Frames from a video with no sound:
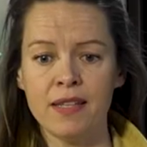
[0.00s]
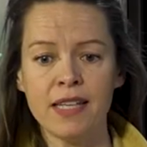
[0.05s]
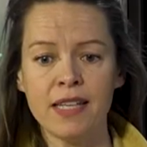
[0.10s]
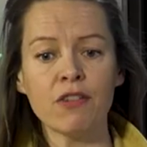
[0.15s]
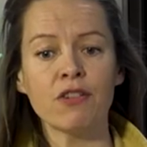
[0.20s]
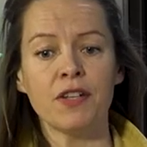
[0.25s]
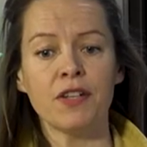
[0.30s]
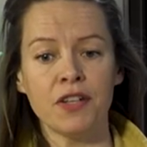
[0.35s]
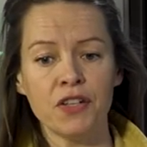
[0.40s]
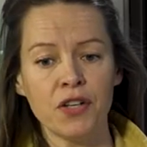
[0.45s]

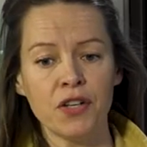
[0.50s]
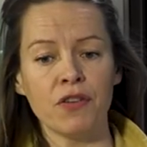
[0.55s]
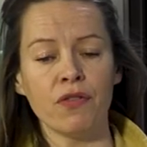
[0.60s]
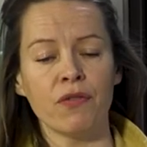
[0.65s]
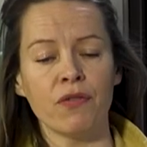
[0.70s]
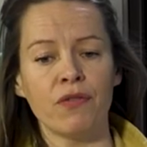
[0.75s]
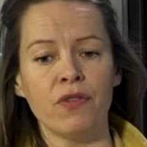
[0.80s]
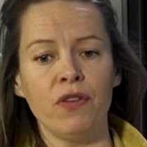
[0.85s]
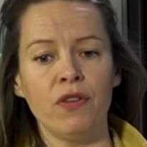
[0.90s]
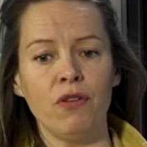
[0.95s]
Secretary
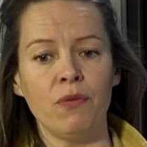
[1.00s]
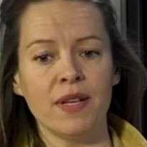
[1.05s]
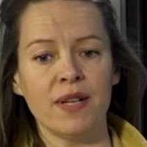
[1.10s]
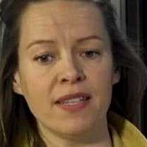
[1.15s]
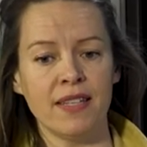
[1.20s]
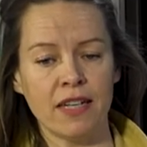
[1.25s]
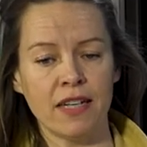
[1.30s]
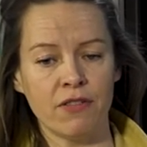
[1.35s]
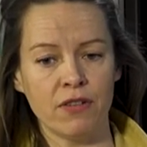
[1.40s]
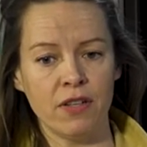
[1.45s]
General of the U N,
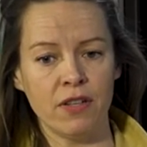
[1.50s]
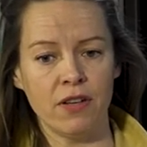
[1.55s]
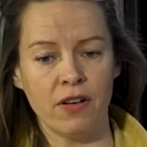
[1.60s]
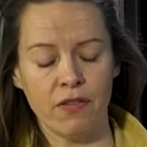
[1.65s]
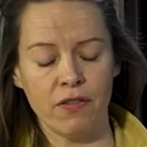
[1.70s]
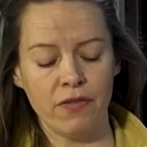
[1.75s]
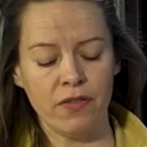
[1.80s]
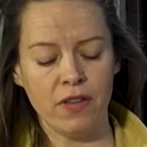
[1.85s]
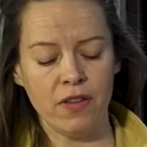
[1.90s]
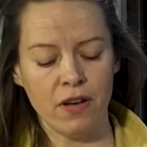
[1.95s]
Secret
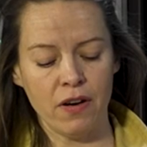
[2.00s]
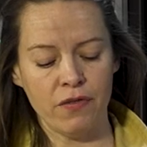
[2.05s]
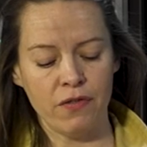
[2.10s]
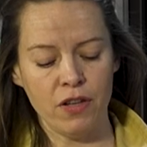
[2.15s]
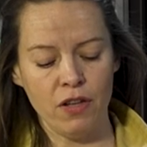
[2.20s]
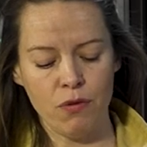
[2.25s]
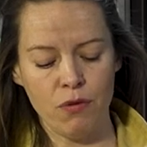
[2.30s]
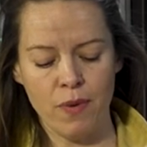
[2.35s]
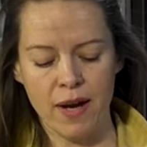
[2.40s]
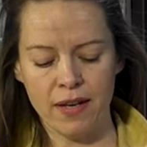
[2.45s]
of the, of
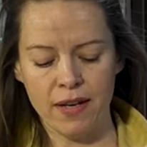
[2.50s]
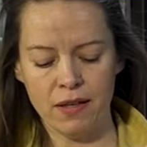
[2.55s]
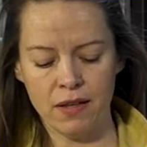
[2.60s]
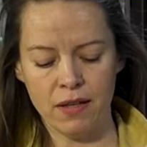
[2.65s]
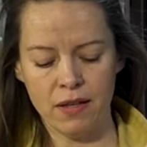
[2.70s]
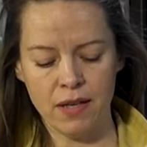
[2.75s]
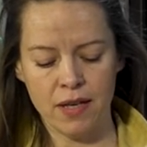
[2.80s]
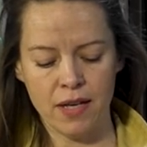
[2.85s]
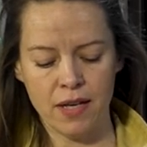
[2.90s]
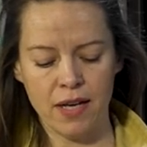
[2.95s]
the U
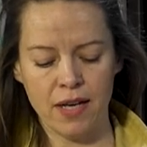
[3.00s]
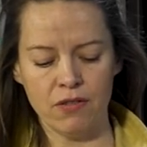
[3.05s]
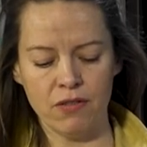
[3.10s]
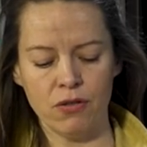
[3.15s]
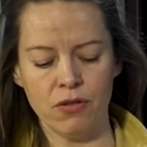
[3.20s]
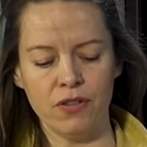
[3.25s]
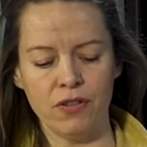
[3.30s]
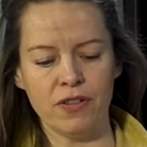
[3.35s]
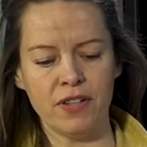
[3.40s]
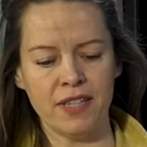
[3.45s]
N, uh,
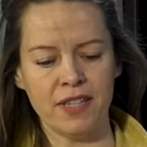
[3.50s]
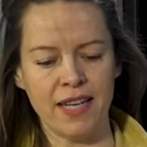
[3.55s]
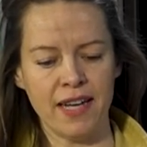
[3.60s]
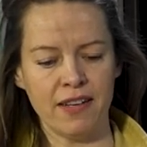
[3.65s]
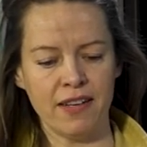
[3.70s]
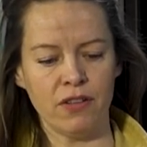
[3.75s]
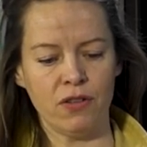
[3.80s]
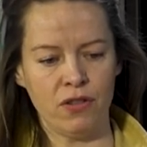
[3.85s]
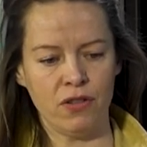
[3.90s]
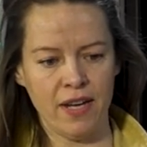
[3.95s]
Antonio
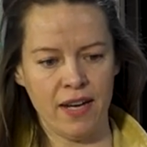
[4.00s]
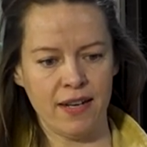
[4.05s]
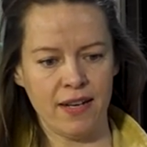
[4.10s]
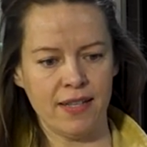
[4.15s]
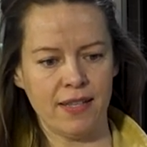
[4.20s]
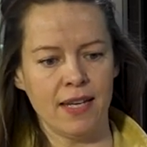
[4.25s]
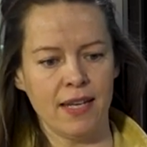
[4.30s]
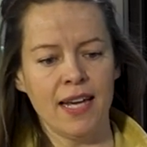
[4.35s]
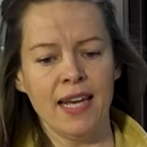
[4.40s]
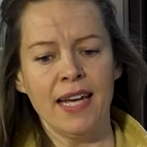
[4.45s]

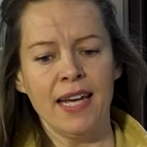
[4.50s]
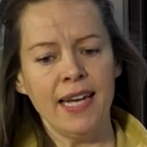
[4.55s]
Guterres.